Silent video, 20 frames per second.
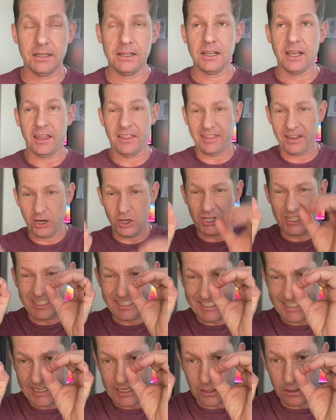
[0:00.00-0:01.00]
There's
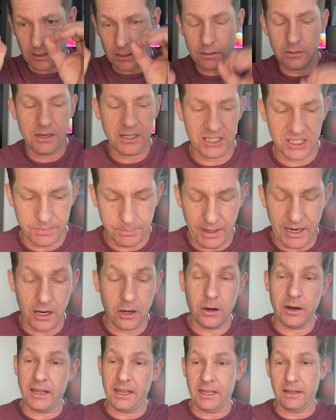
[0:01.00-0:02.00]
zero
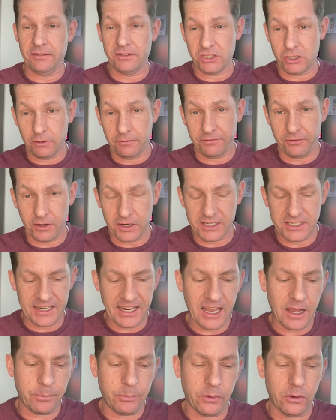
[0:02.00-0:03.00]
disparity. So for
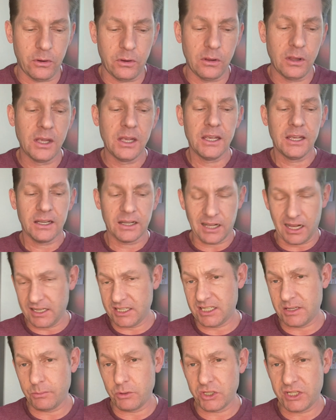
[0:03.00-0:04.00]
example,
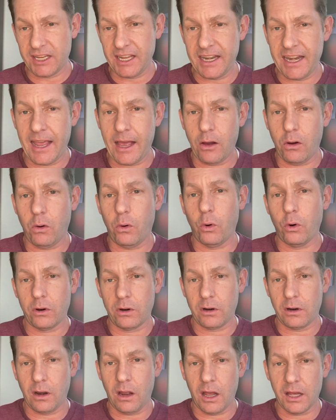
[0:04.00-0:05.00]
customers can now
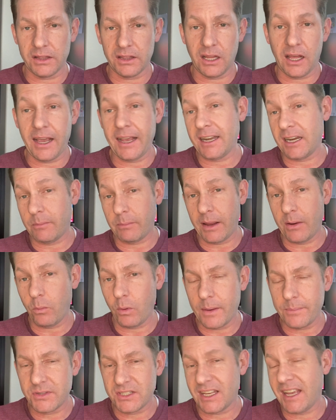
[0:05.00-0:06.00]
order online on my
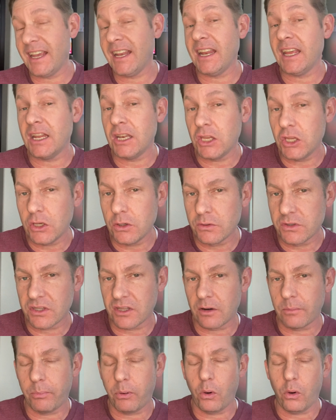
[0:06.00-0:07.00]
website and use
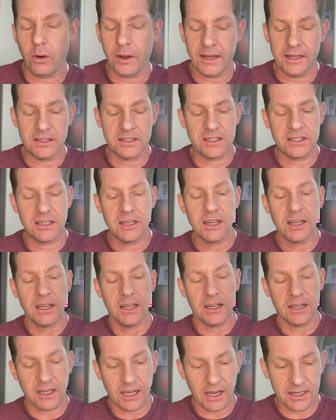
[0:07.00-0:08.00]
their points.
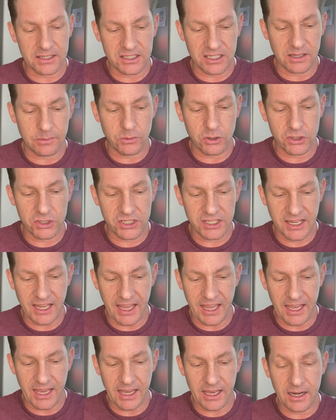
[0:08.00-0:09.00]
Customers
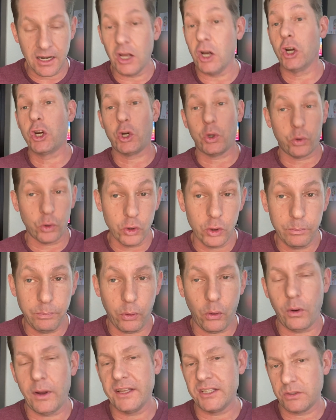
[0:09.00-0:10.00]
can accrue
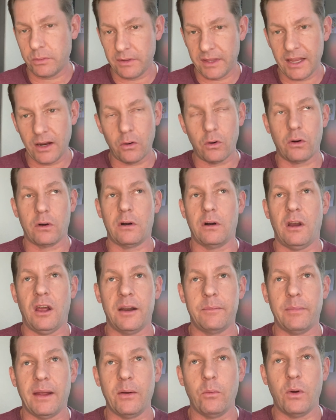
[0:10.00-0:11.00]
points when they order
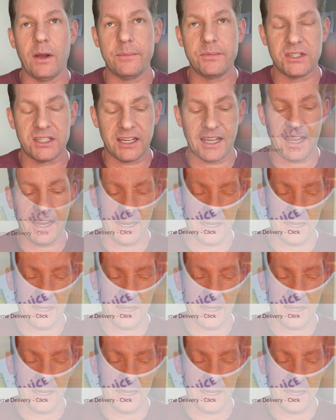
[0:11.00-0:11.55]
on my website.